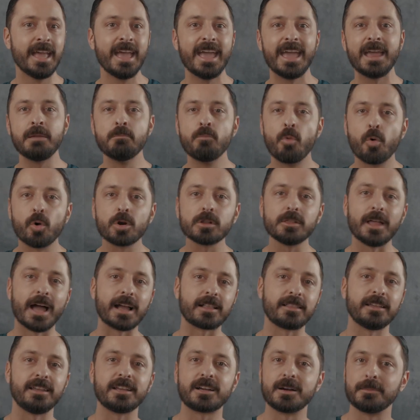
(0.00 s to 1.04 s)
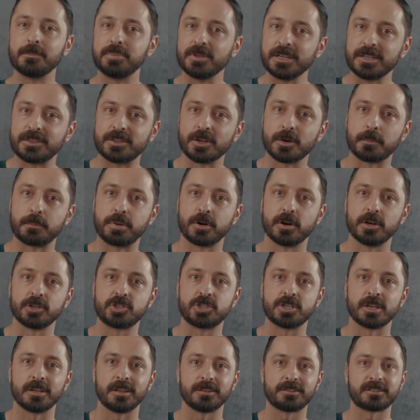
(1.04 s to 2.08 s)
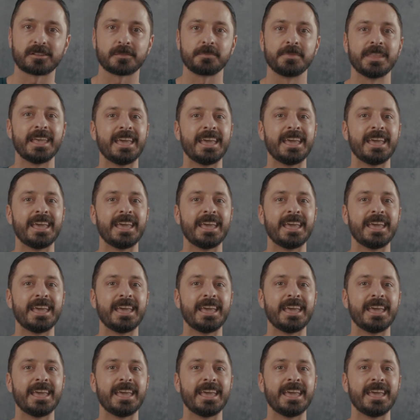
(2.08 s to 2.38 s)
and more likely to complete their purchase.